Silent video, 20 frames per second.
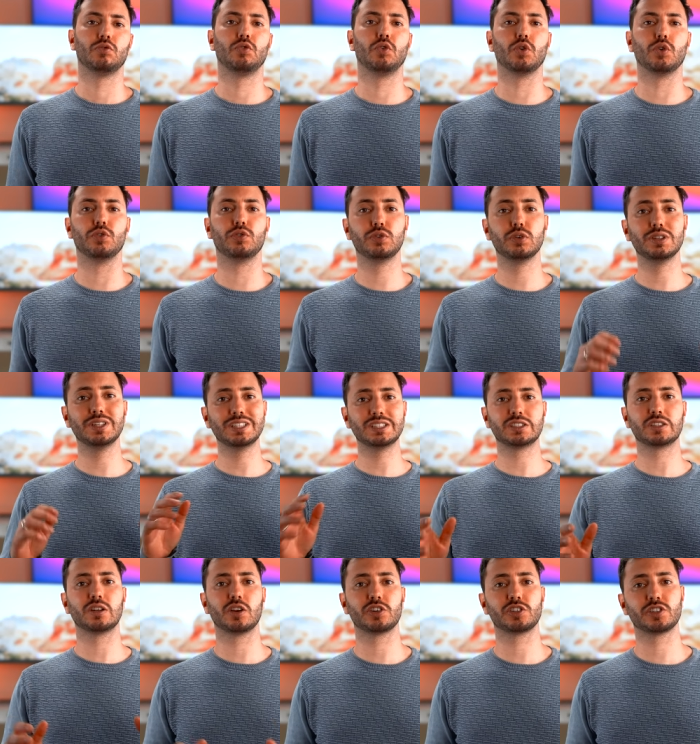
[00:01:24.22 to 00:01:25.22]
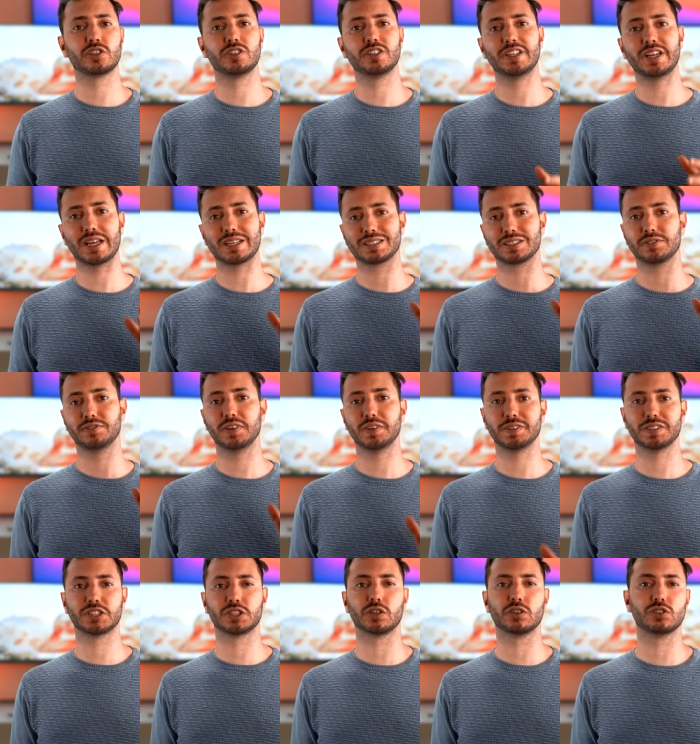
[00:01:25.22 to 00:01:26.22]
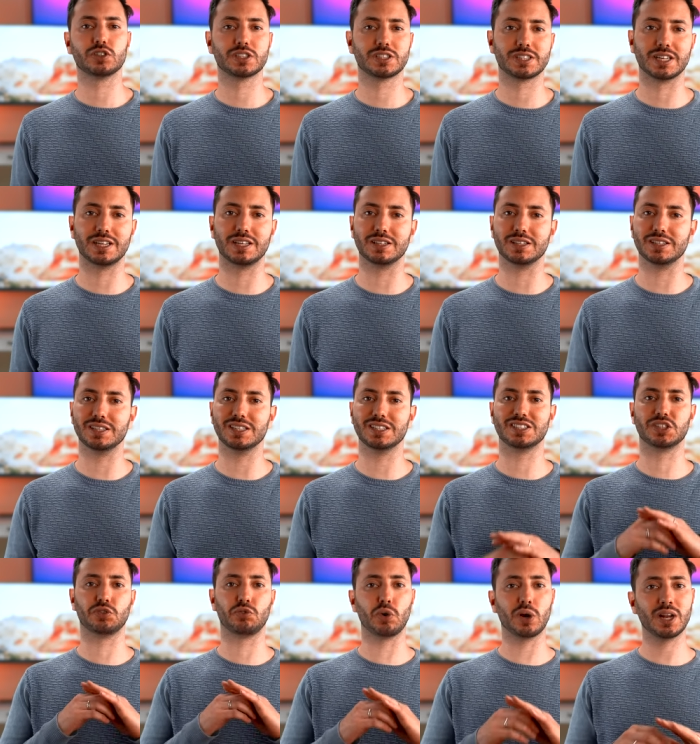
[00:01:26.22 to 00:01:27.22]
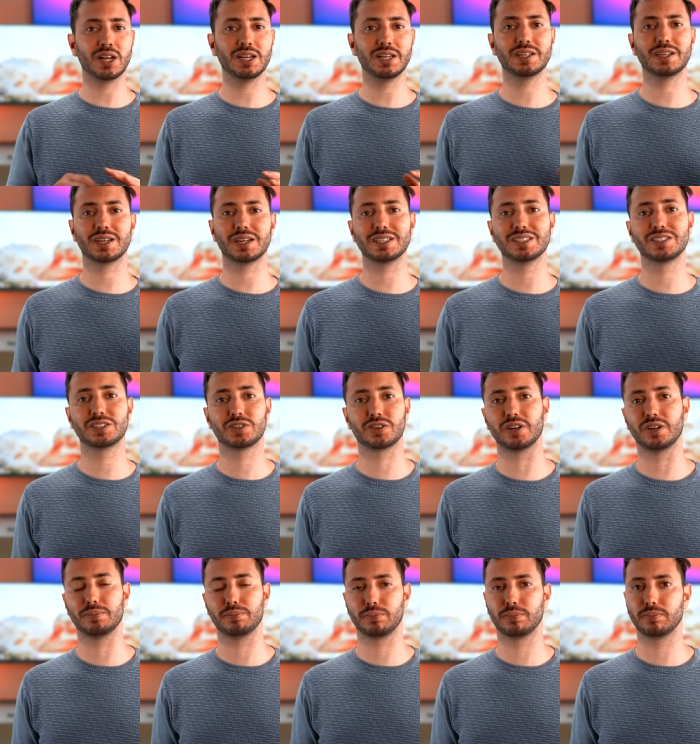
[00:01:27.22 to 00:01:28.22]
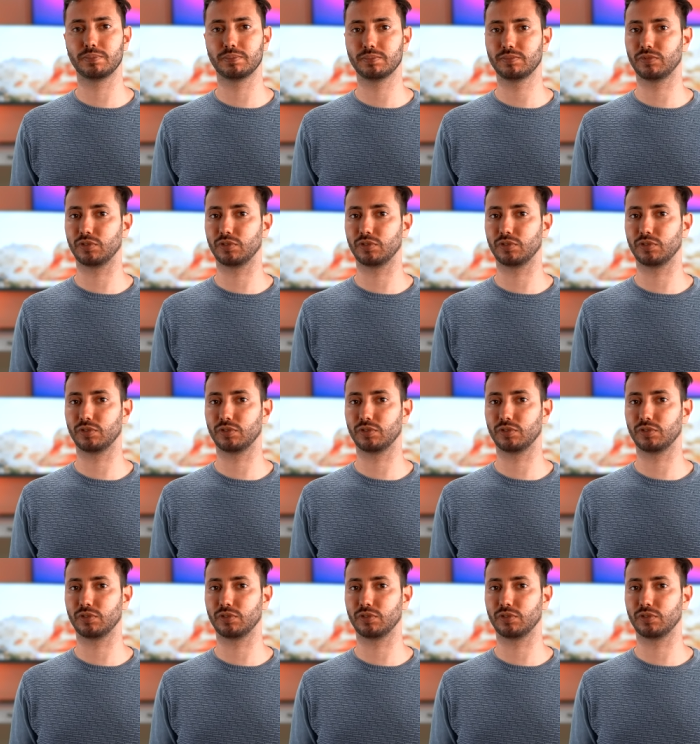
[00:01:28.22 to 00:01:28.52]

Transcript: For full disclosure, yes, Vividstorm sent this really nice screen